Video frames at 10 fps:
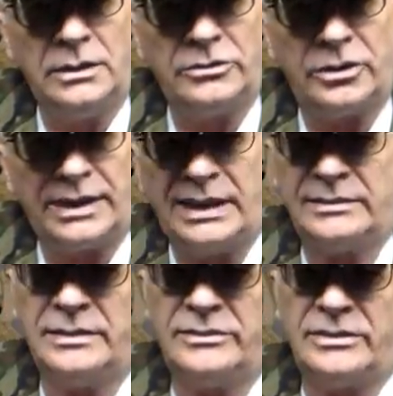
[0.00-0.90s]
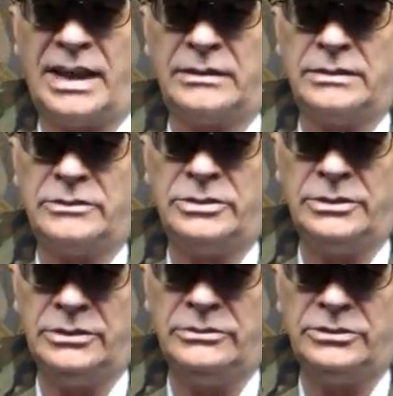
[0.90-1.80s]
So I guess it sounded to
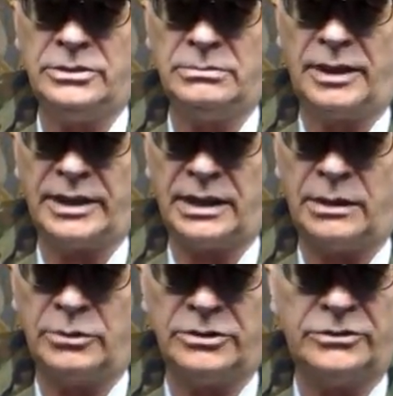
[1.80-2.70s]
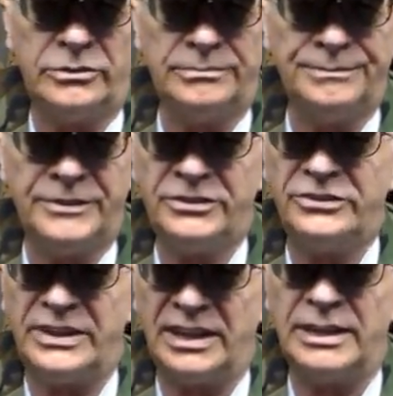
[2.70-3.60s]
YouTube like I was
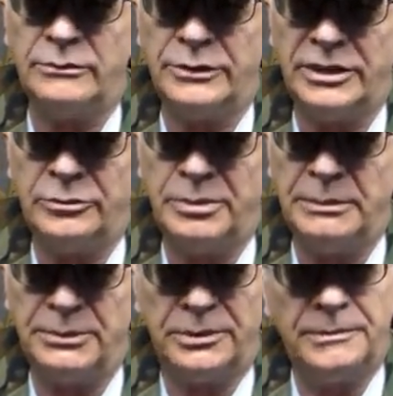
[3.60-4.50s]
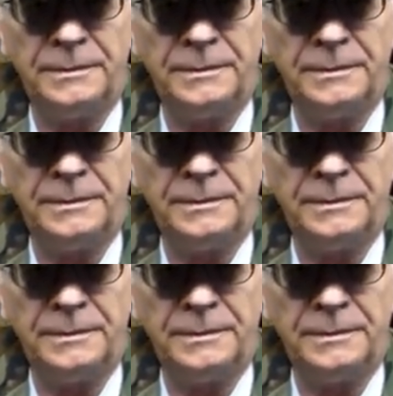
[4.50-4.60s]
selling for these people.